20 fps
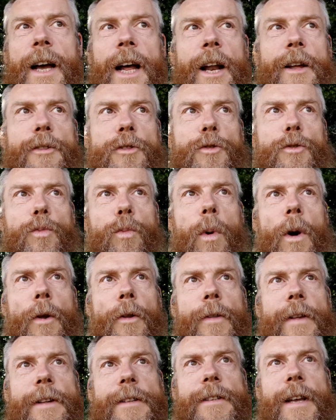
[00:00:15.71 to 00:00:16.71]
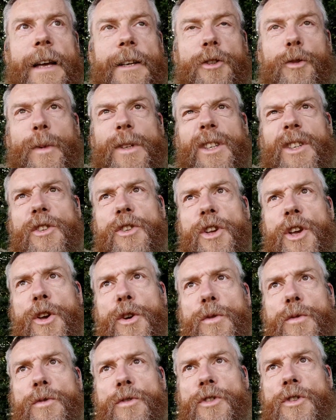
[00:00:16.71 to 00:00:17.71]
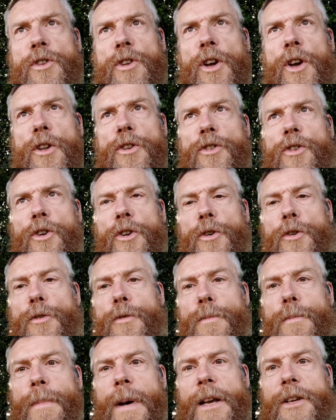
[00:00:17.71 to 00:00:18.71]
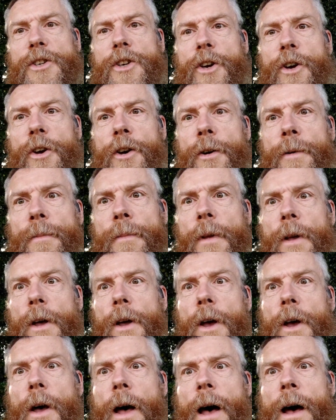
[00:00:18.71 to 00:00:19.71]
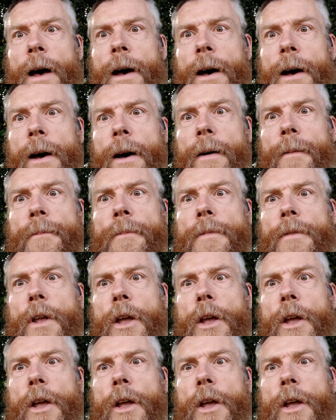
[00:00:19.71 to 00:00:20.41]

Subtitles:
And it's one of these tests which is used to measure your